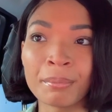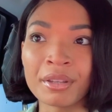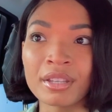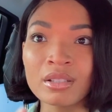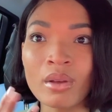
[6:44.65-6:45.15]

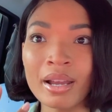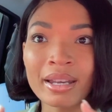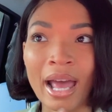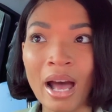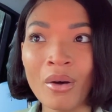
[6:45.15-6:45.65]
but this right
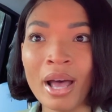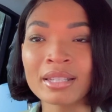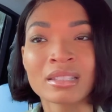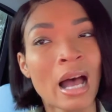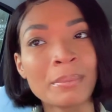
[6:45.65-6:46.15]
now
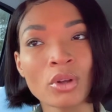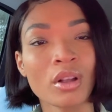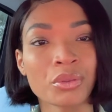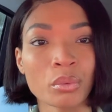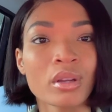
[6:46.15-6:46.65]
has topped all
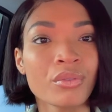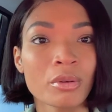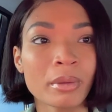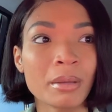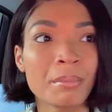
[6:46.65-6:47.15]
three for
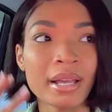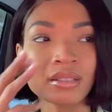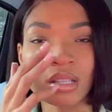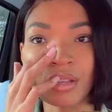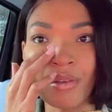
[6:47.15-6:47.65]
me,
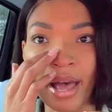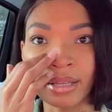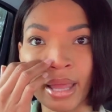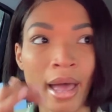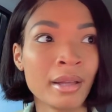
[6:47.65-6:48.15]
based on the fact
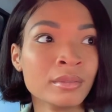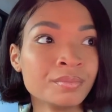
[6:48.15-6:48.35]
that